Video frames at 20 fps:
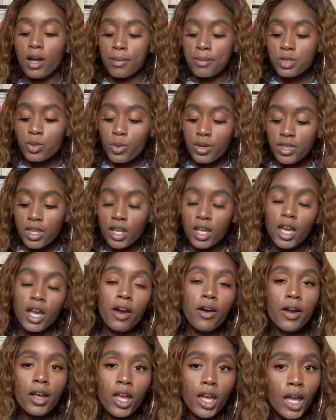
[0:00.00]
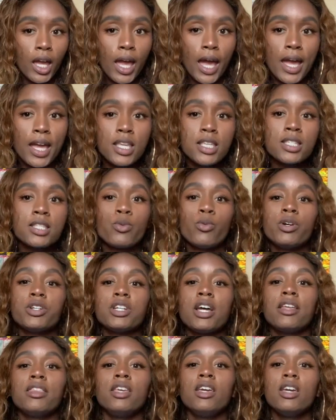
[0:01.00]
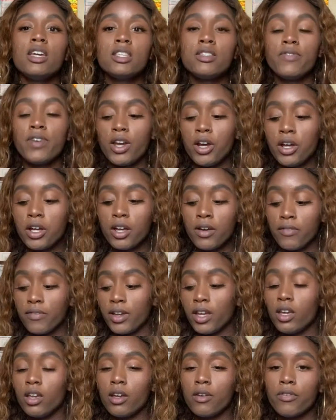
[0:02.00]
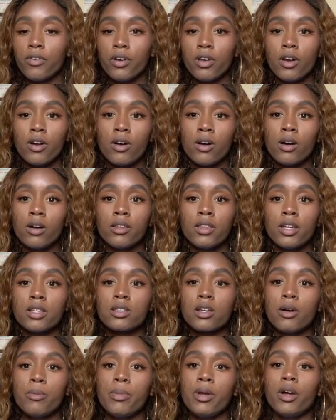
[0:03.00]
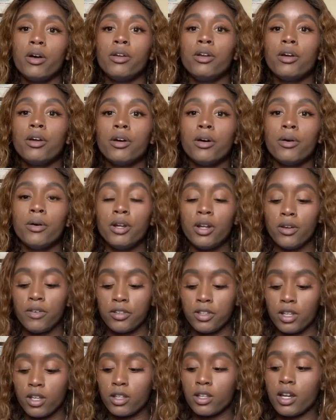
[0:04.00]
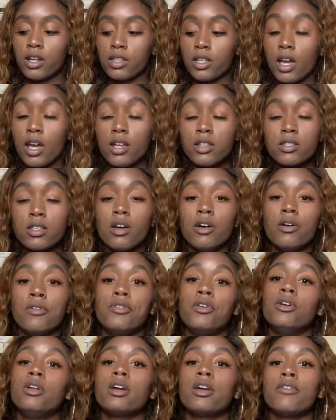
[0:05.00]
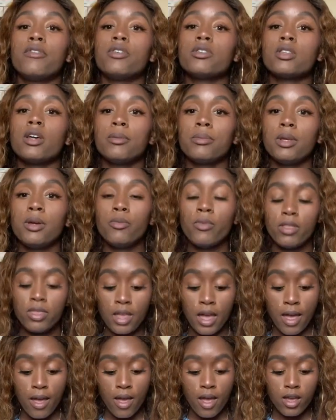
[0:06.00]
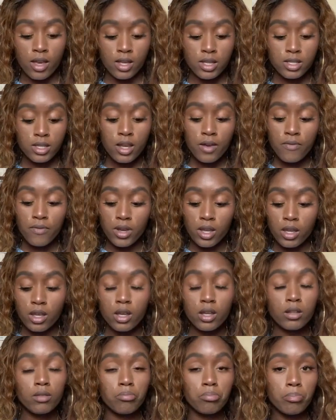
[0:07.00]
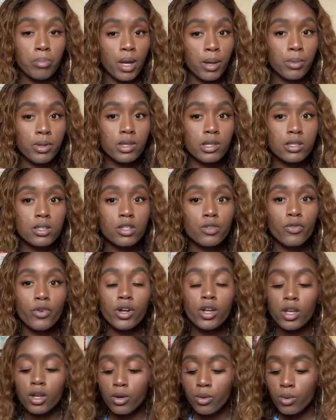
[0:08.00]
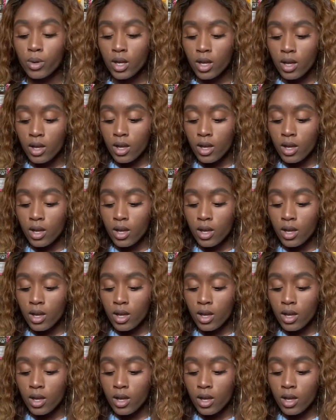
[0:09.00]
comes with a carrying case, which I think is very convenient for y'all that's going to be on the go and everything like that. So if you're looking for something with that is convenient, maybe this is for you.